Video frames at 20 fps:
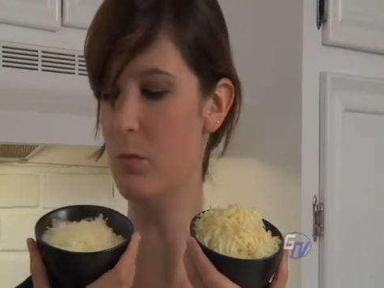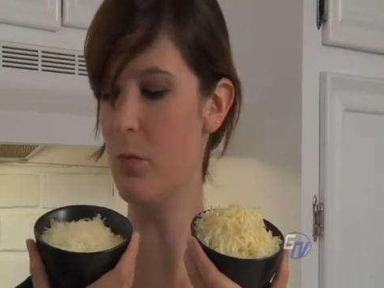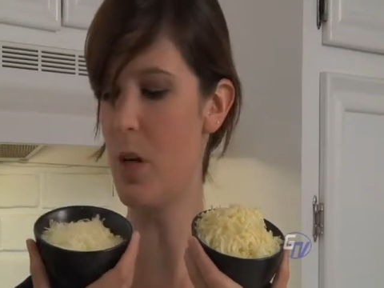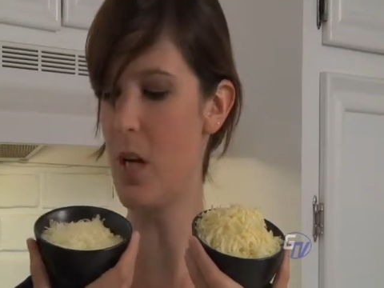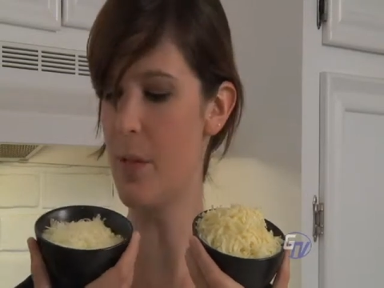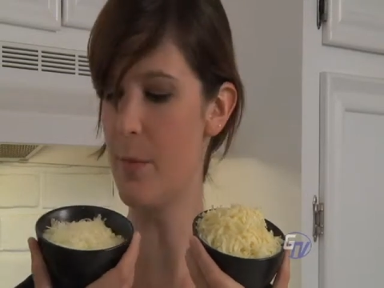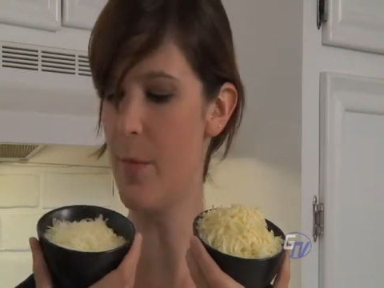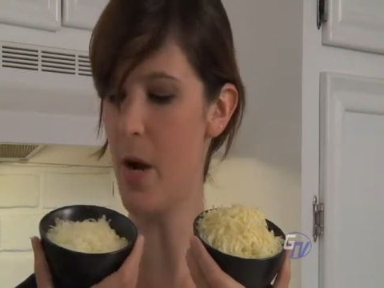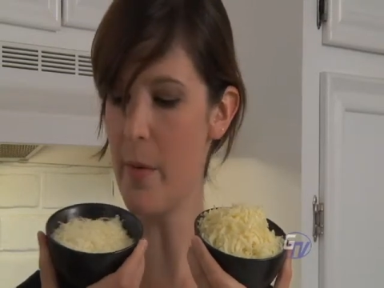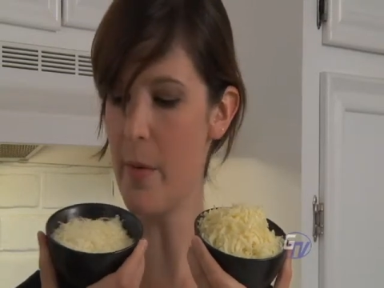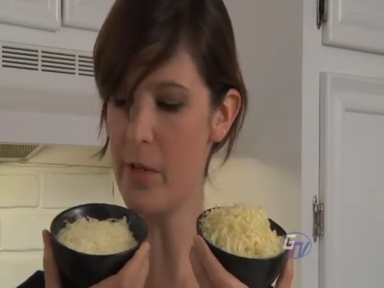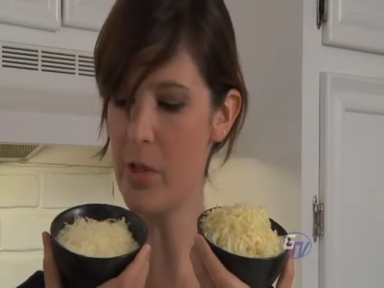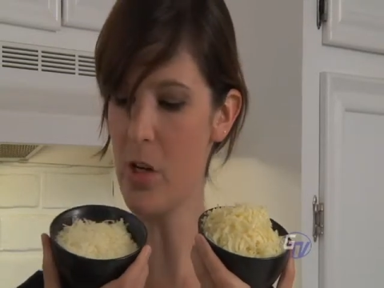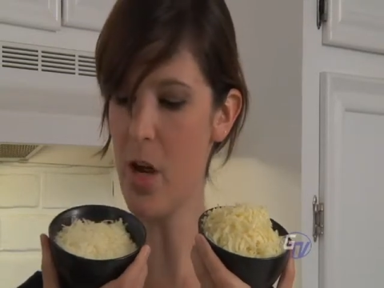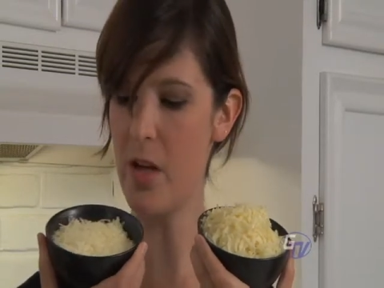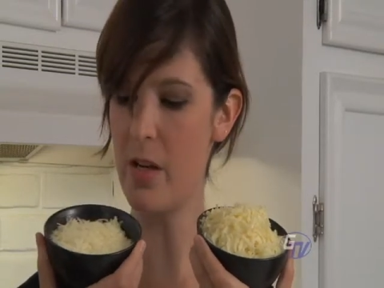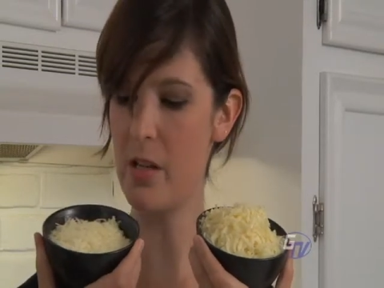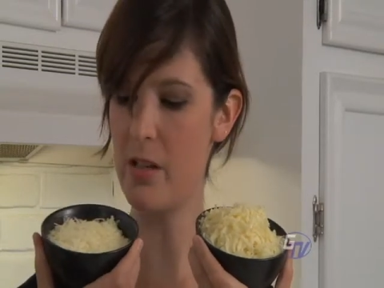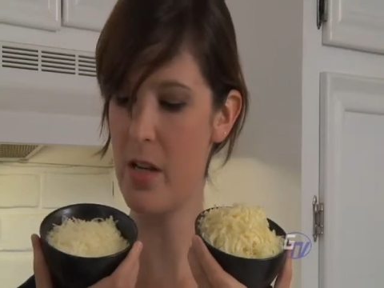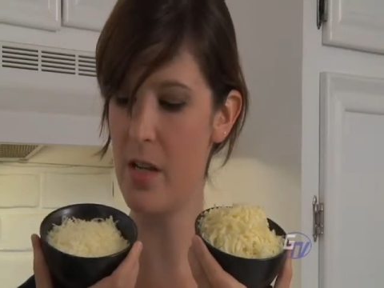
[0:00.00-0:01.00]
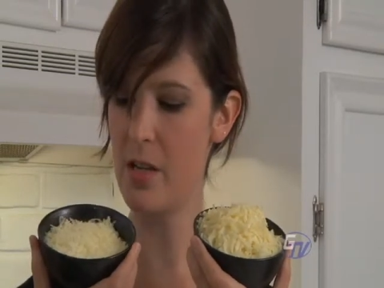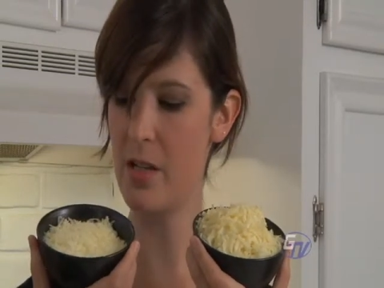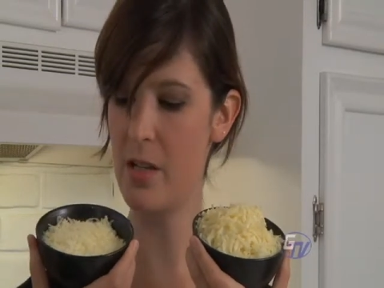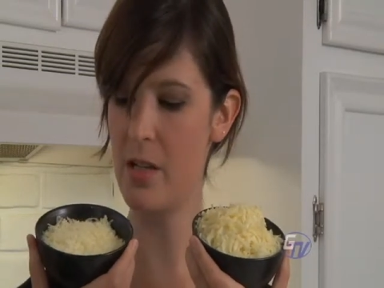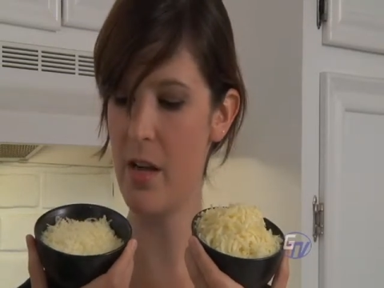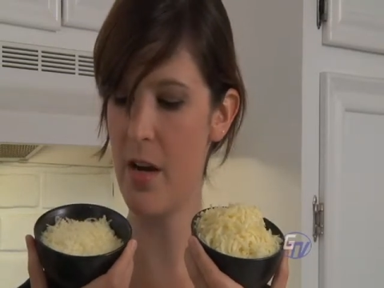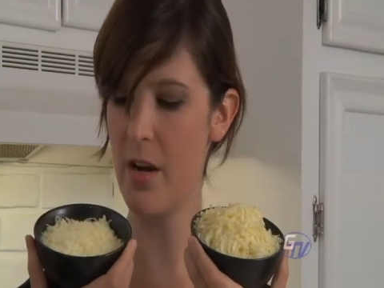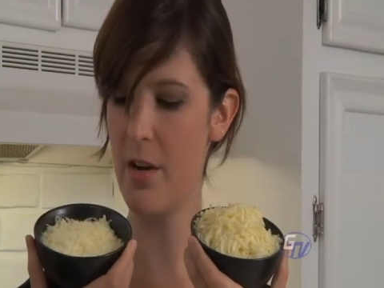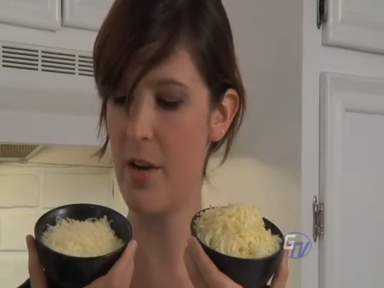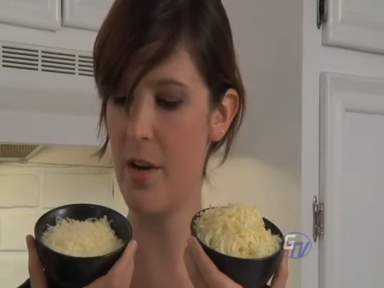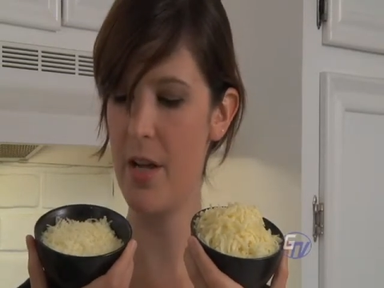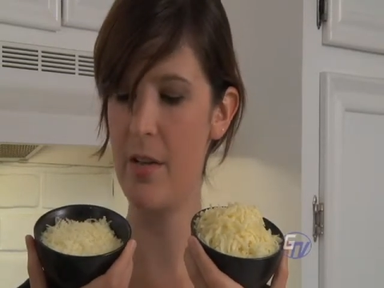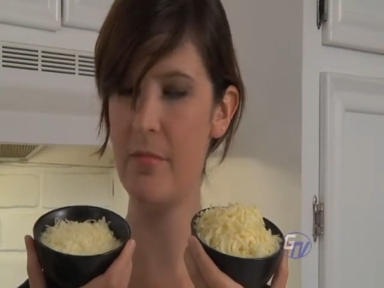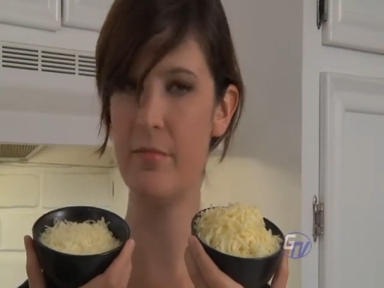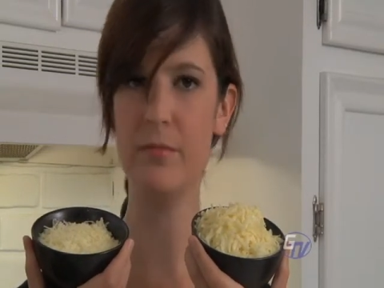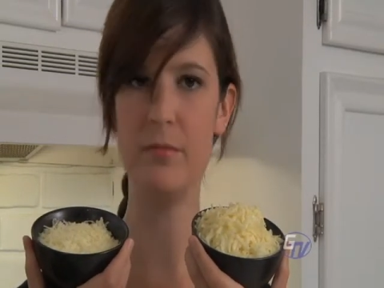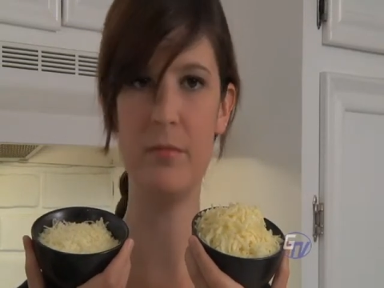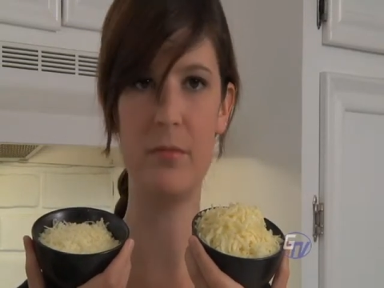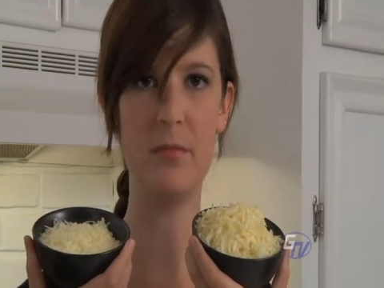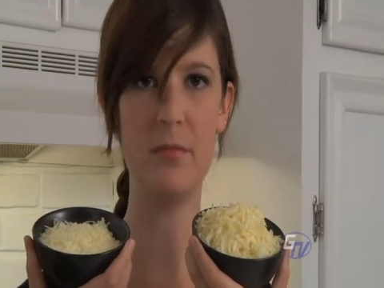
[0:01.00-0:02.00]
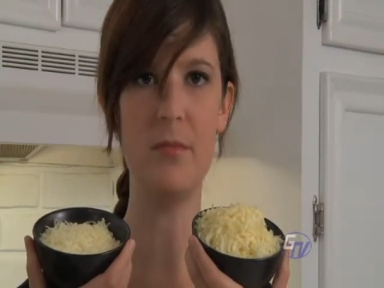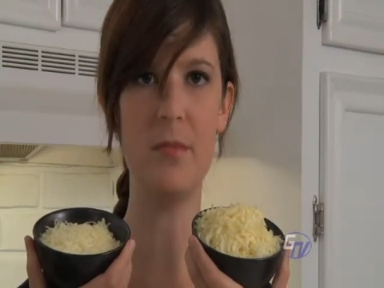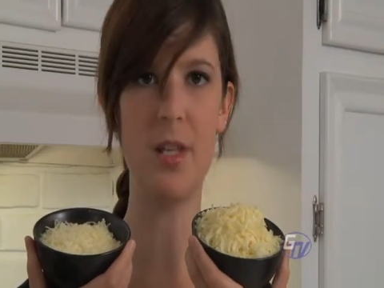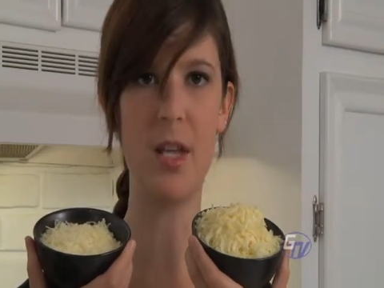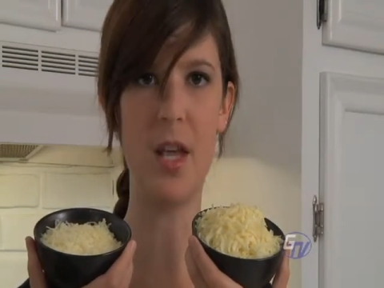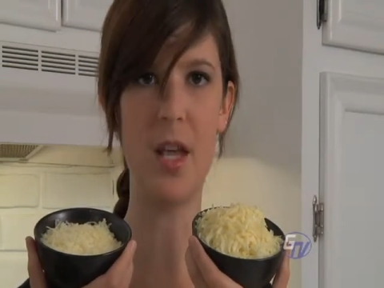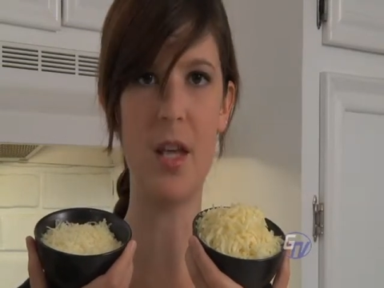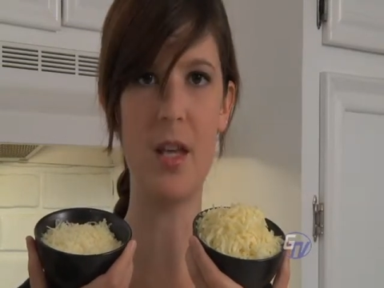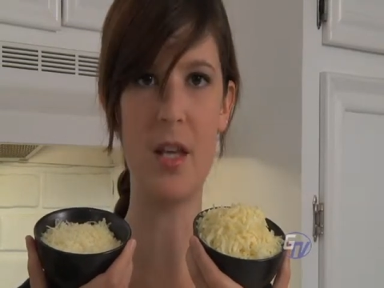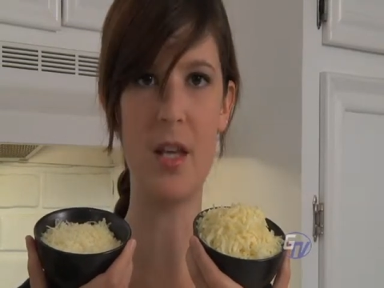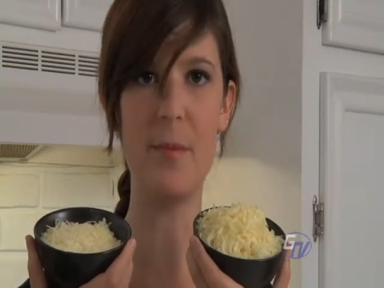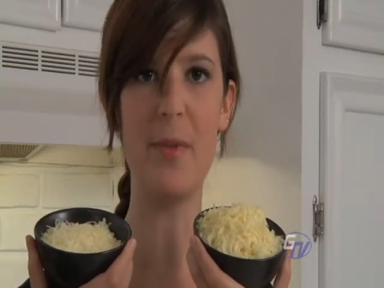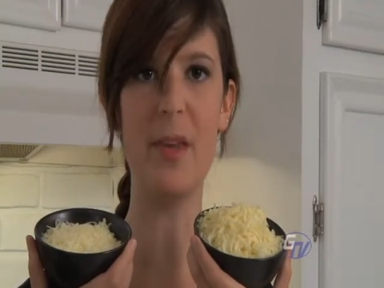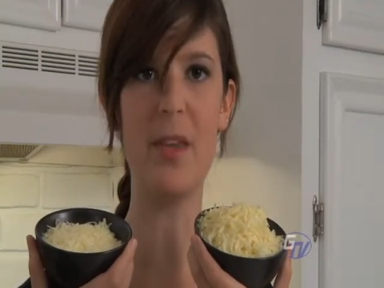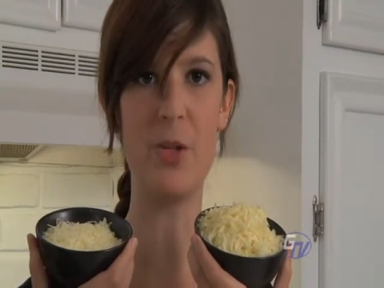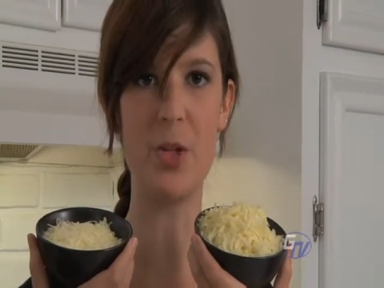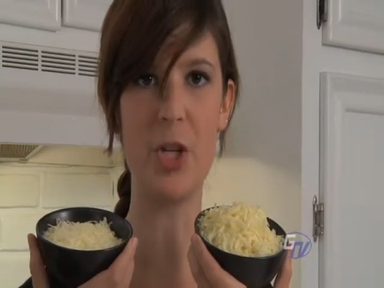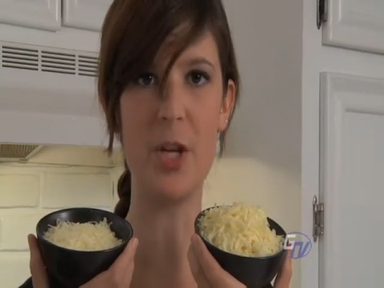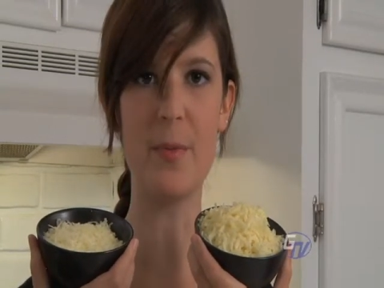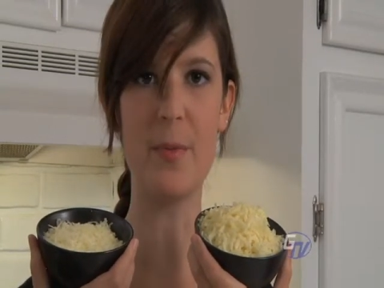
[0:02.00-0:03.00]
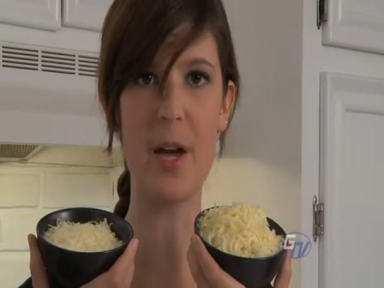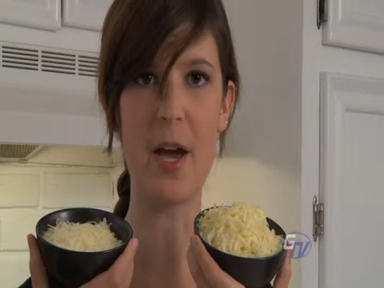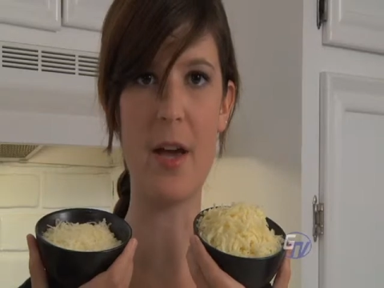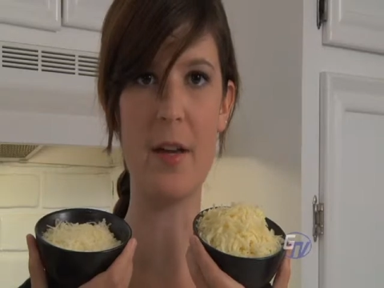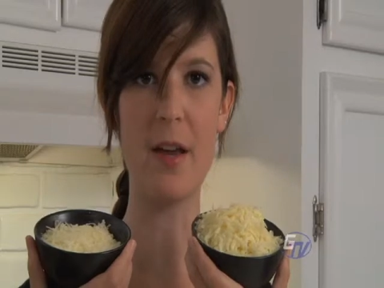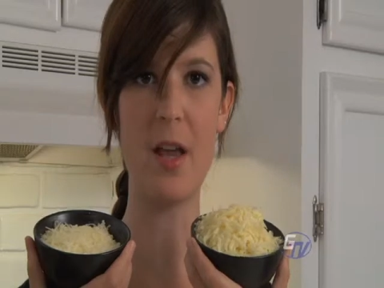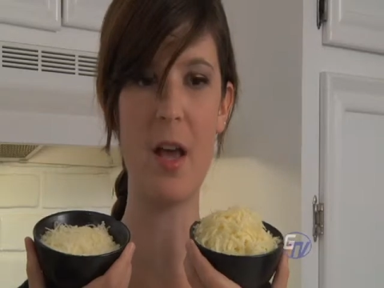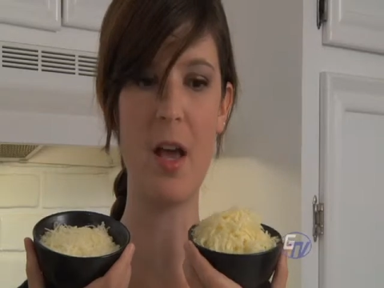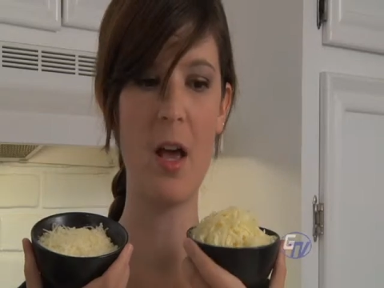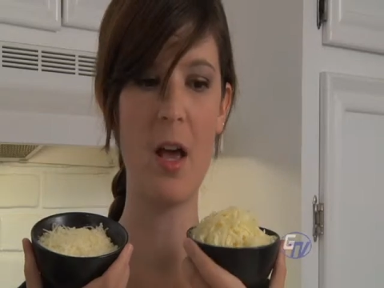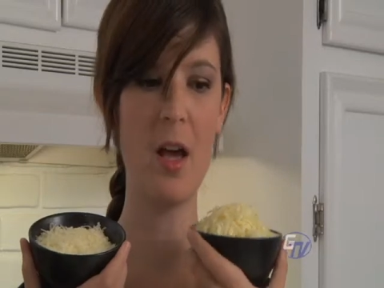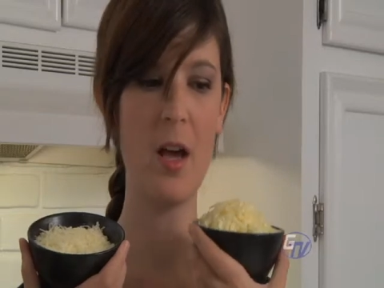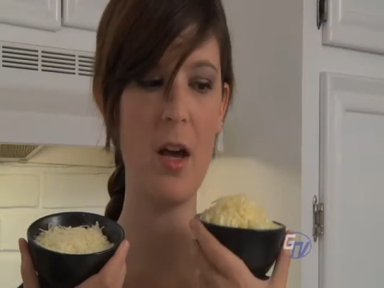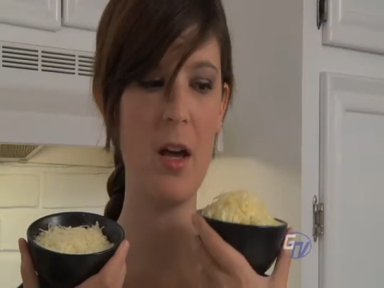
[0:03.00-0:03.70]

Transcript: While the Parmesan is necessary, it can be the cheap kind.